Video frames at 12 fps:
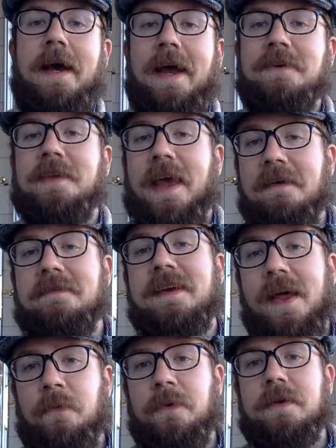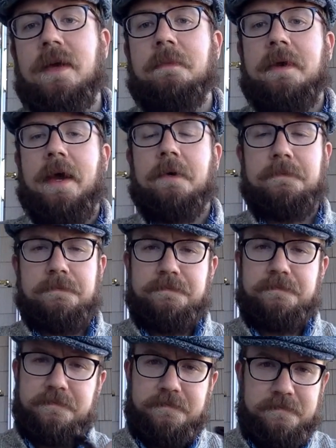Actually, I have another one coming out.
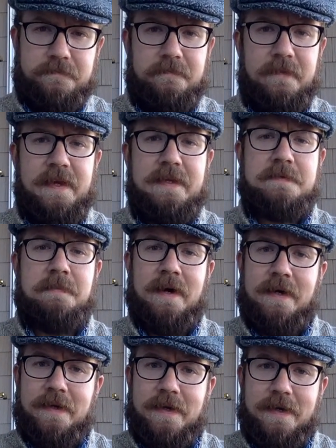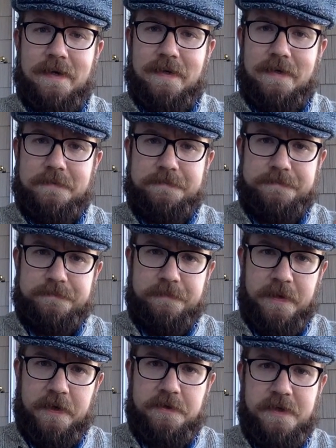It's my
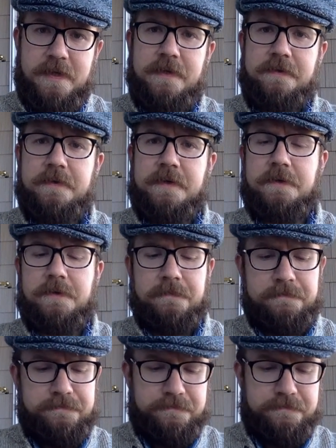PhD dissertation.